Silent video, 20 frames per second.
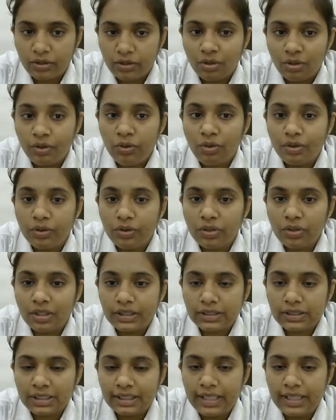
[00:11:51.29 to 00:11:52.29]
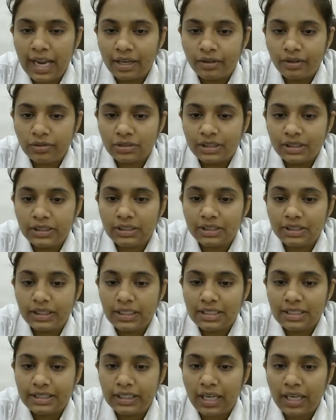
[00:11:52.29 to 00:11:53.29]
So nursing diagnosis
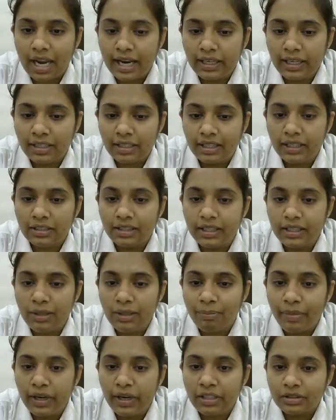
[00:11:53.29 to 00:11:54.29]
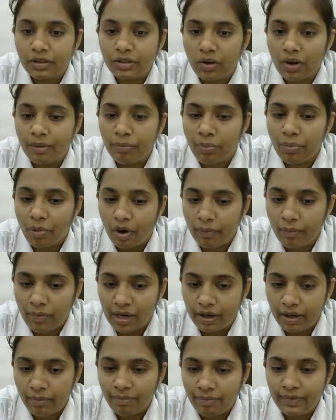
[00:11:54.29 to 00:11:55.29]
is writing the depends on
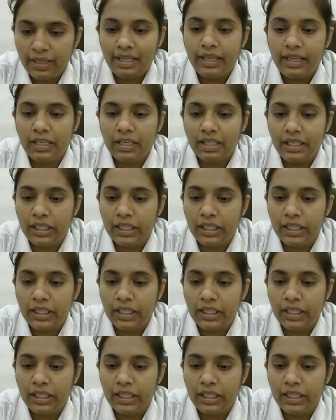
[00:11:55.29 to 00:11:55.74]
problem,